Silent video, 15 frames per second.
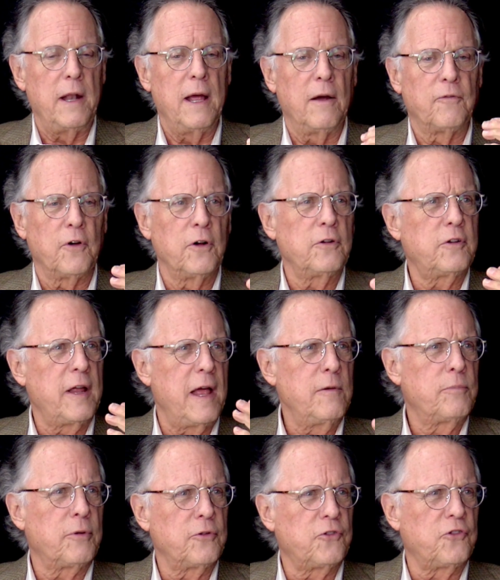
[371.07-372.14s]
Whenever
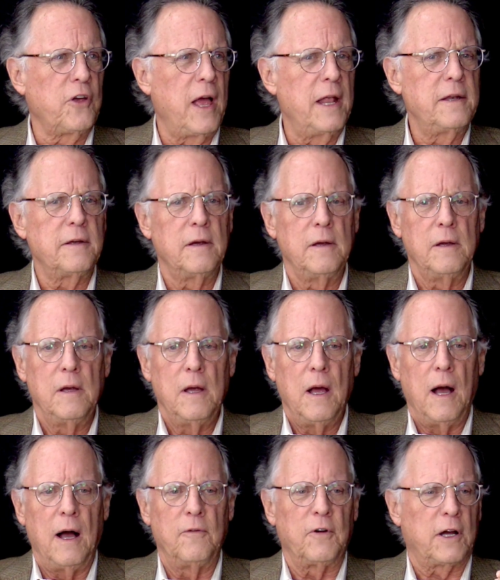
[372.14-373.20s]
10% uh-huh.
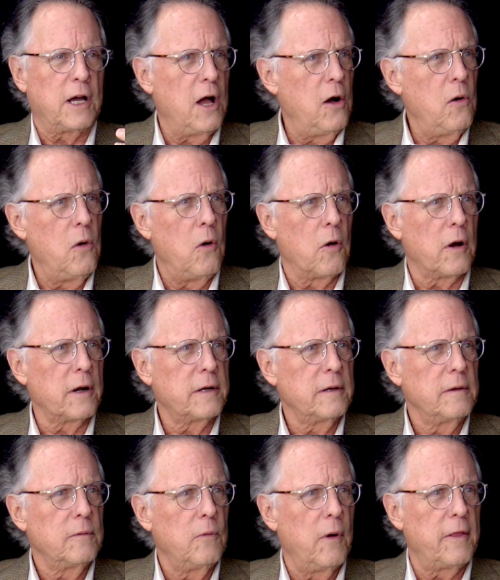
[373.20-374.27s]
of a
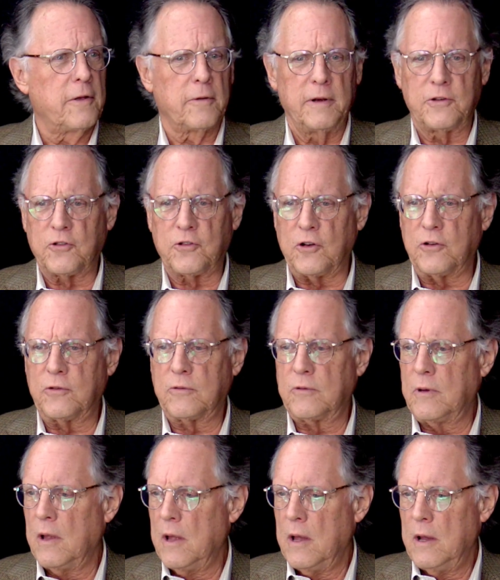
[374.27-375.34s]
cohort, whether it's a
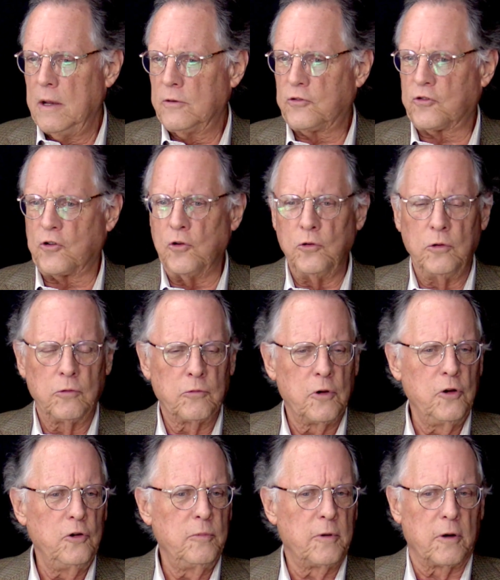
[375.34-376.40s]

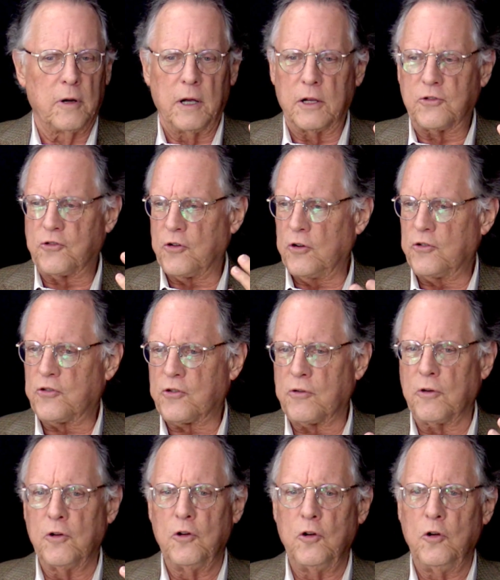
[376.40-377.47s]
schoolroom or a church
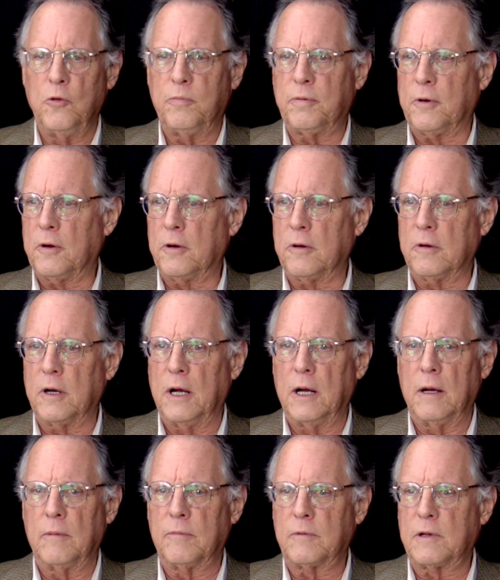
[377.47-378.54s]
group or
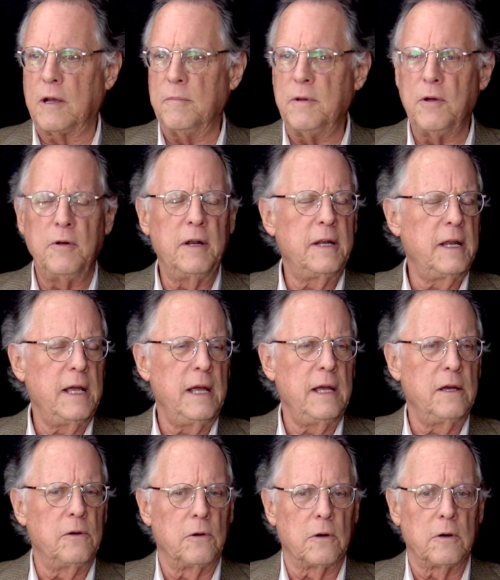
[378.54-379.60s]
a
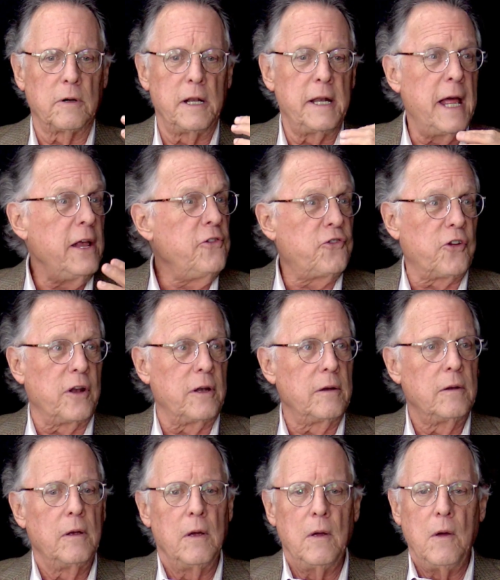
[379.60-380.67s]
community or a nation,
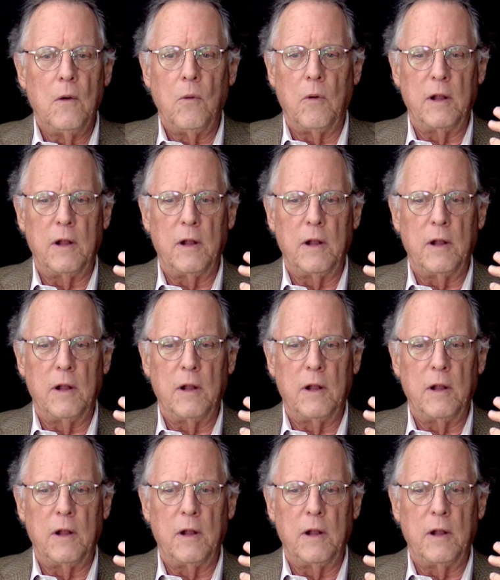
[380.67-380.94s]
mm-hmm.